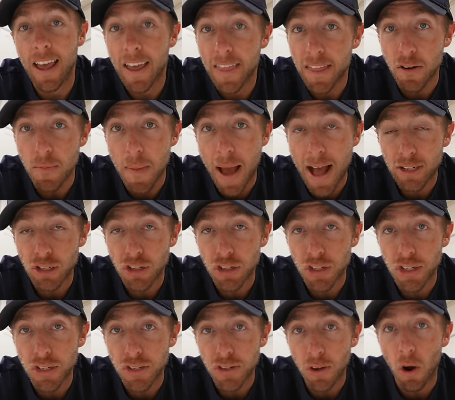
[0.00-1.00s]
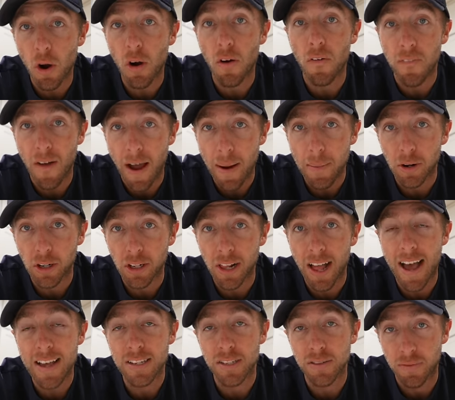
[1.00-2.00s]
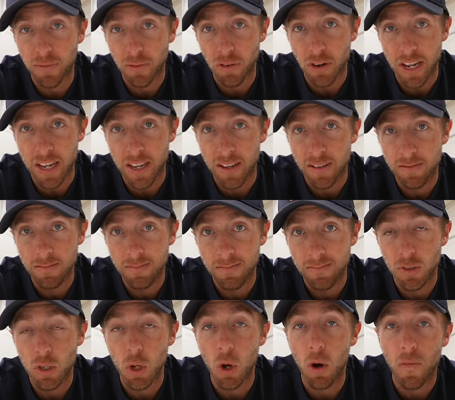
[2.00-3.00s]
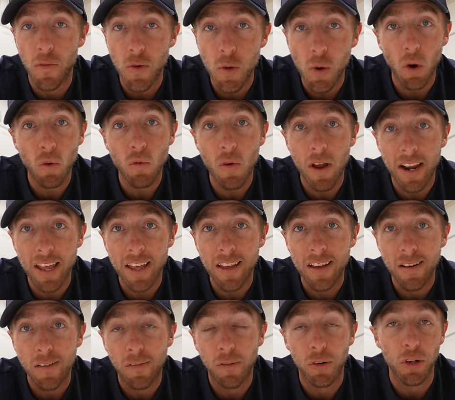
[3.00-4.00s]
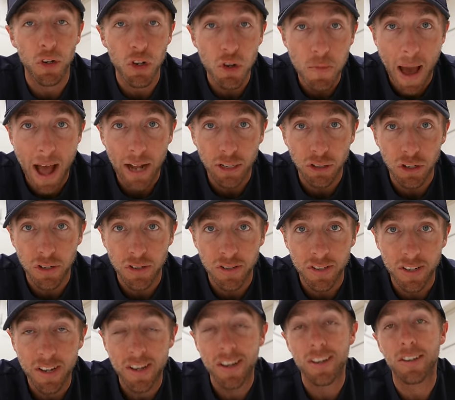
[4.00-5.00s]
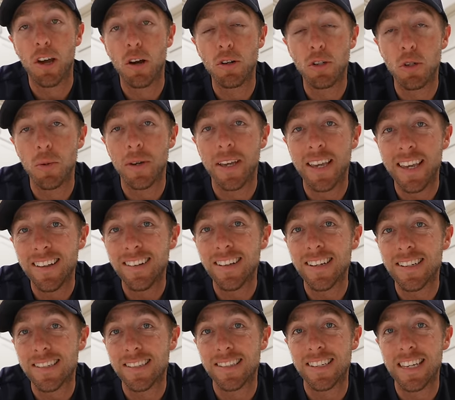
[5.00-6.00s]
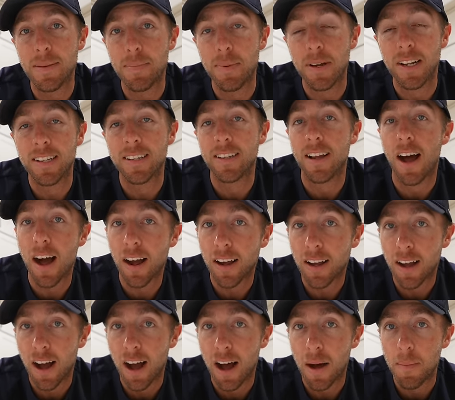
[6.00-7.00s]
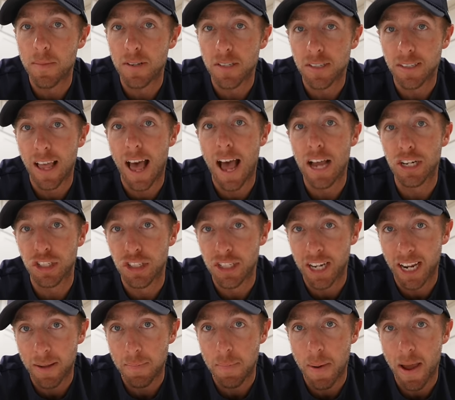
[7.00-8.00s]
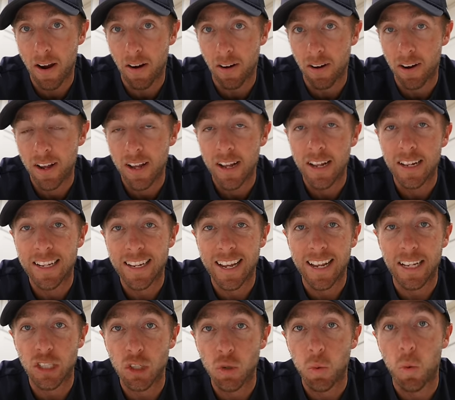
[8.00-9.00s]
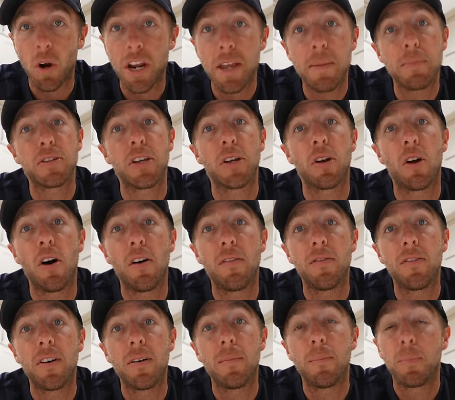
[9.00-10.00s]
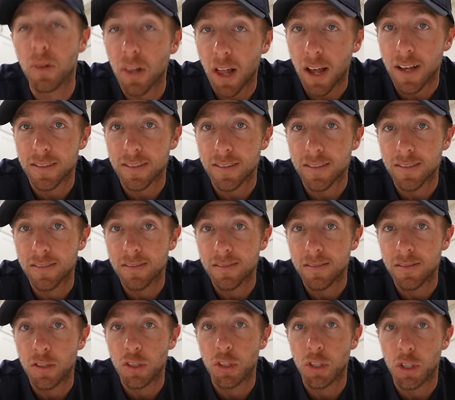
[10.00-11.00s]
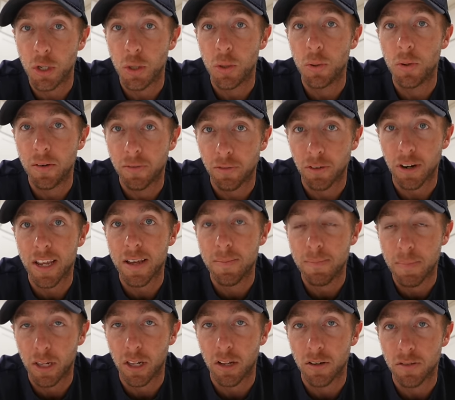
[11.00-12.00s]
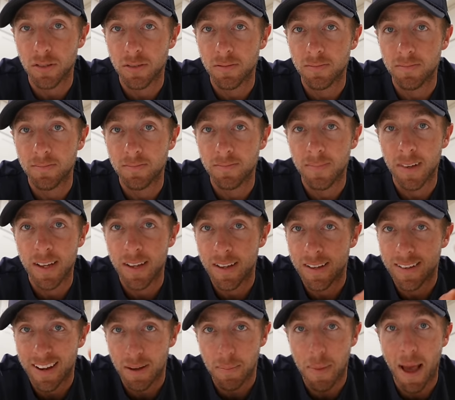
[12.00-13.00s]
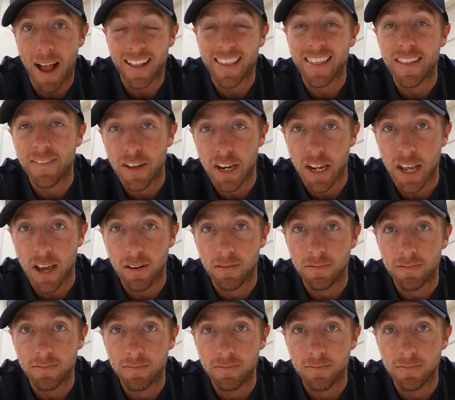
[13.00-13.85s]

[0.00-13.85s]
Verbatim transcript: And their mattresses are fiberglass free. So if you are ready for a new mattress, go to helix sleep dot com slash nick bear to get twenty percent off plus two free pillows. Now back to the video.